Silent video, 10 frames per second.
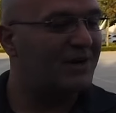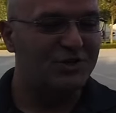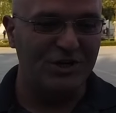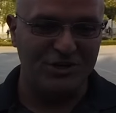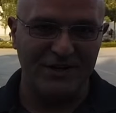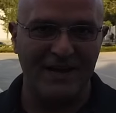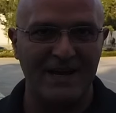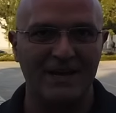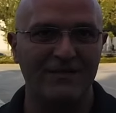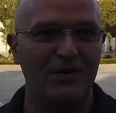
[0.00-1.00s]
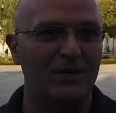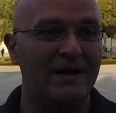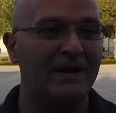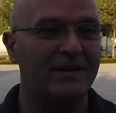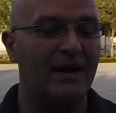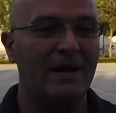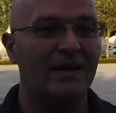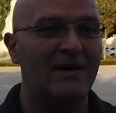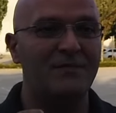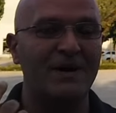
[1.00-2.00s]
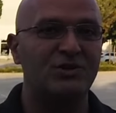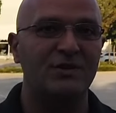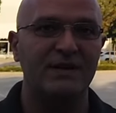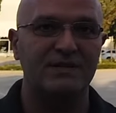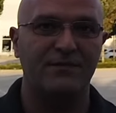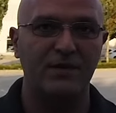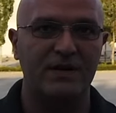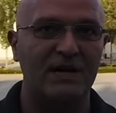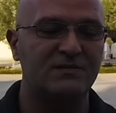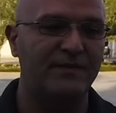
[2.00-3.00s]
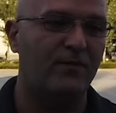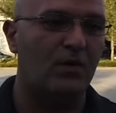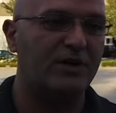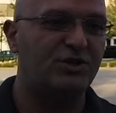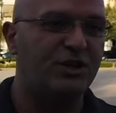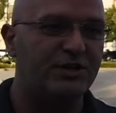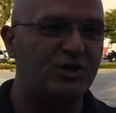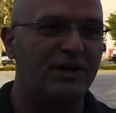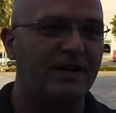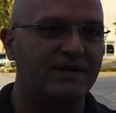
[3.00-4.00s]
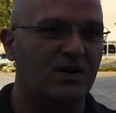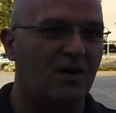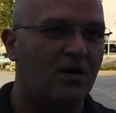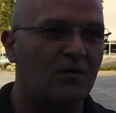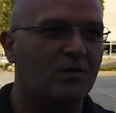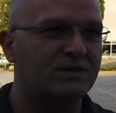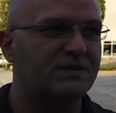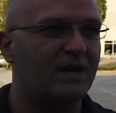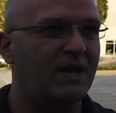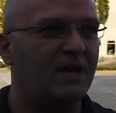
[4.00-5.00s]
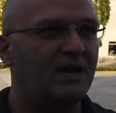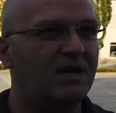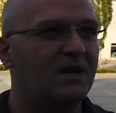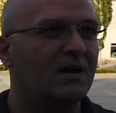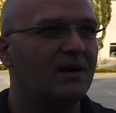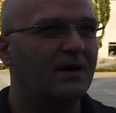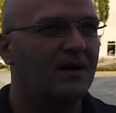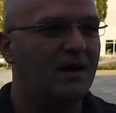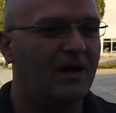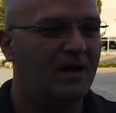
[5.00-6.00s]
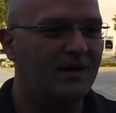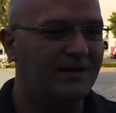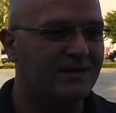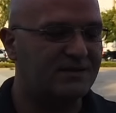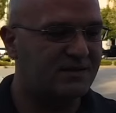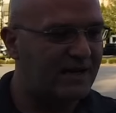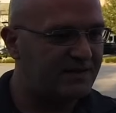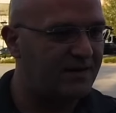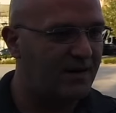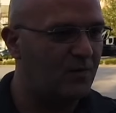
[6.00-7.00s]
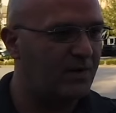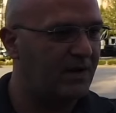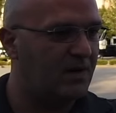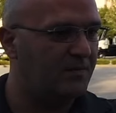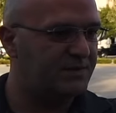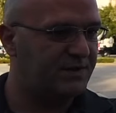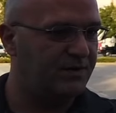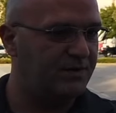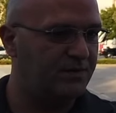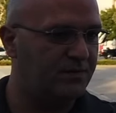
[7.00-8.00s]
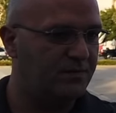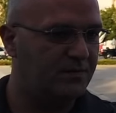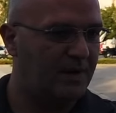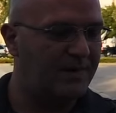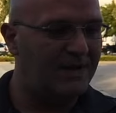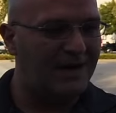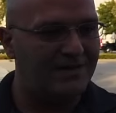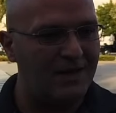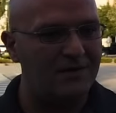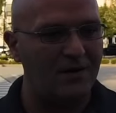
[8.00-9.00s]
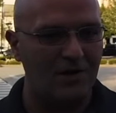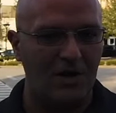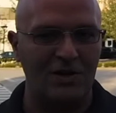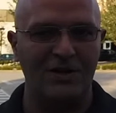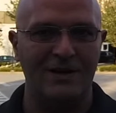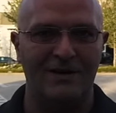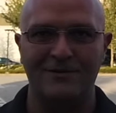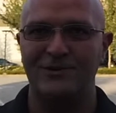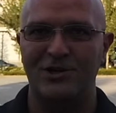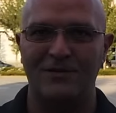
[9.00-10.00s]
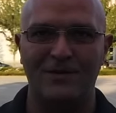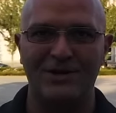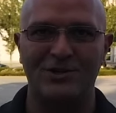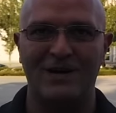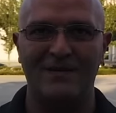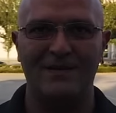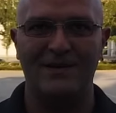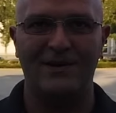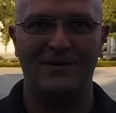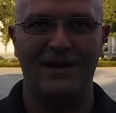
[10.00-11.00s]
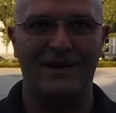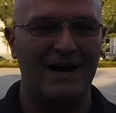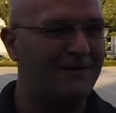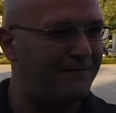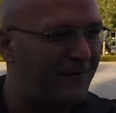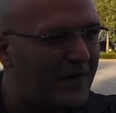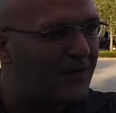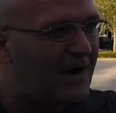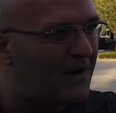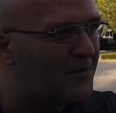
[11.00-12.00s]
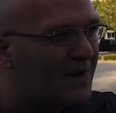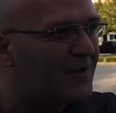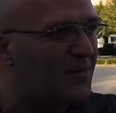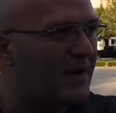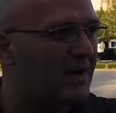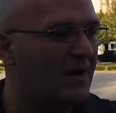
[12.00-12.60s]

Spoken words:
A cheat sheet, right? They can give you. And and I've mentioned this a few times before, a cheat sheet is almost a necessity when it comes to, I mean, I think a lot of the younger generation, they kind of figure it out really quick.